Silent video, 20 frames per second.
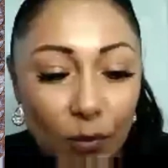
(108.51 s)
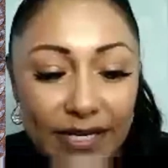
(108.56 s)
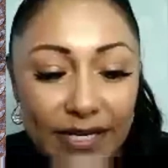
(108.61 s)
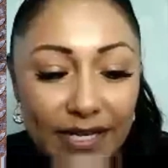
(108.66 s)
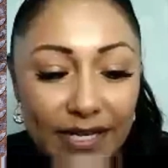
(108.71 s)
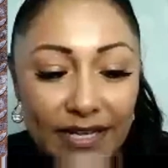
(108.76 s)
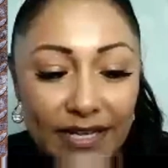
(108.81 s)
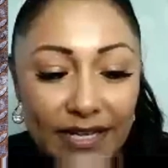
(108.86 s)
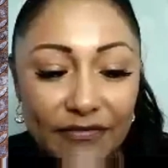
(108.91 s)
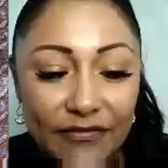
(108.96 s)

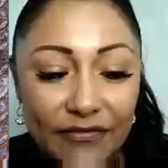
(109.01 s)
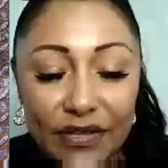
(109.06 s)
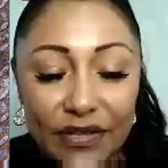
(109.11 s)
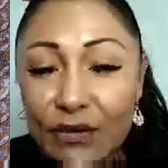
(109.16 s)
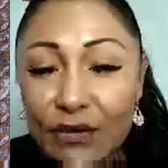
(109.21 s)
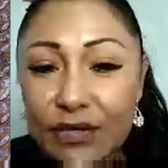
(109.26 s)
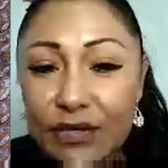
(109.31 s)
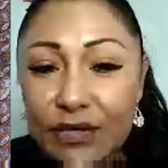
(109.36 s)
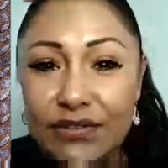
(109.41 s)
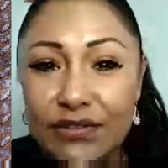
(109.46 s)
Where can,
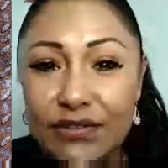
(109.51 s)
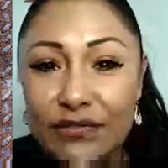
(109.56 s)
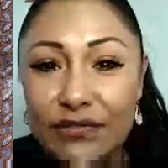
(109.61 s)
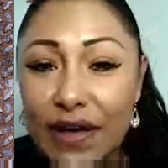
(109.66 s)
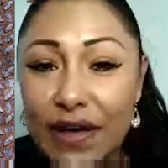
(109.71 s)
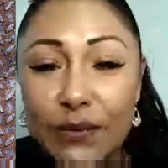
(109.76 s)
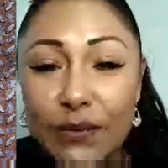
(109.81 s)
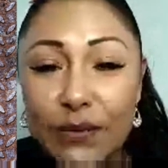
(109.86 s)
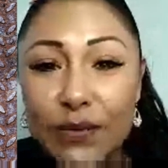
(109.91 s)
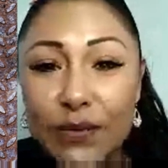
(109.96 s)
can the
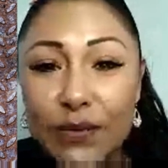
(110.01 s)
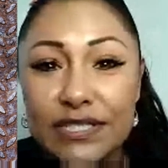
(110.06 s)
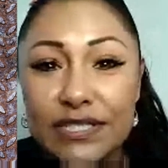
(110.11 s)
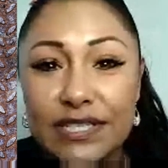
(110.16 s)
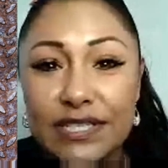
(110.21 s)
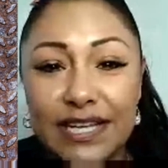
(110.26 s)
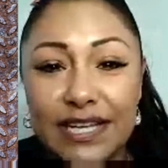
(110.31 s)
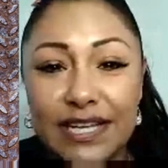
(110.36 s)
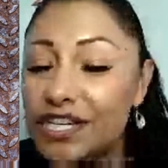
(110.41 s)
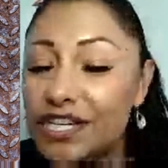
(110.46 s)
viewers or the
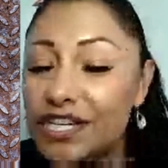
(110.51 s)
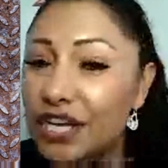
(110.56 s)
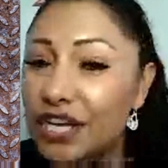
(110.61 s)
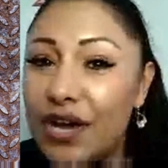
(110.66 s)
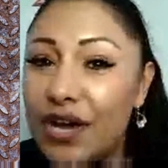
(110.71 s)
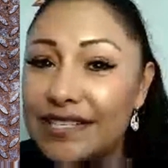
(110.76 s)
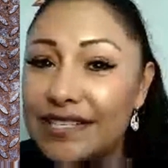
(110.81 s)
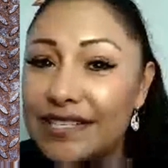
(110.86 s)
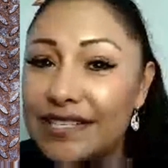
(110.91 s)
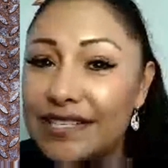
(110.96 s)
followers uh,
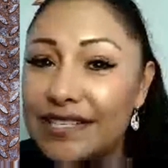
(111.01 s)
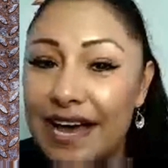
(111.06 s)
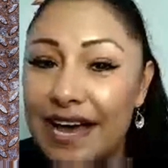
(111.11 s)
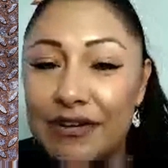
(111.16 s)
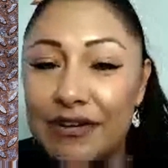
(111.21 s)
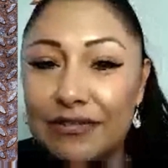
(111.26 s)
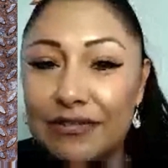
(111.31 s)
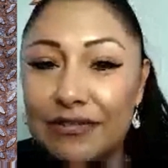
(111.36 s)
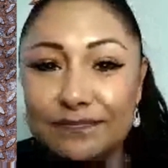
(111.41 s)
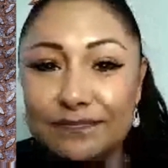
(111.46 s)
check you
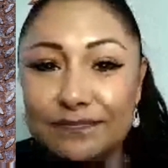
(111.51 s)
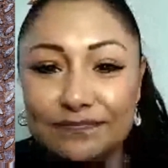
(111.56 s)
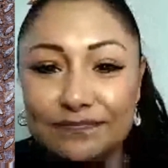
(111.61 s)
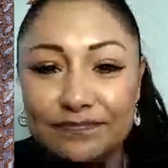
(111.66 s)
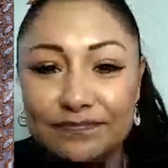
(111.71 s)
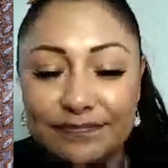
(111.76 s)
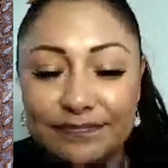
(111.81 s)
guys out?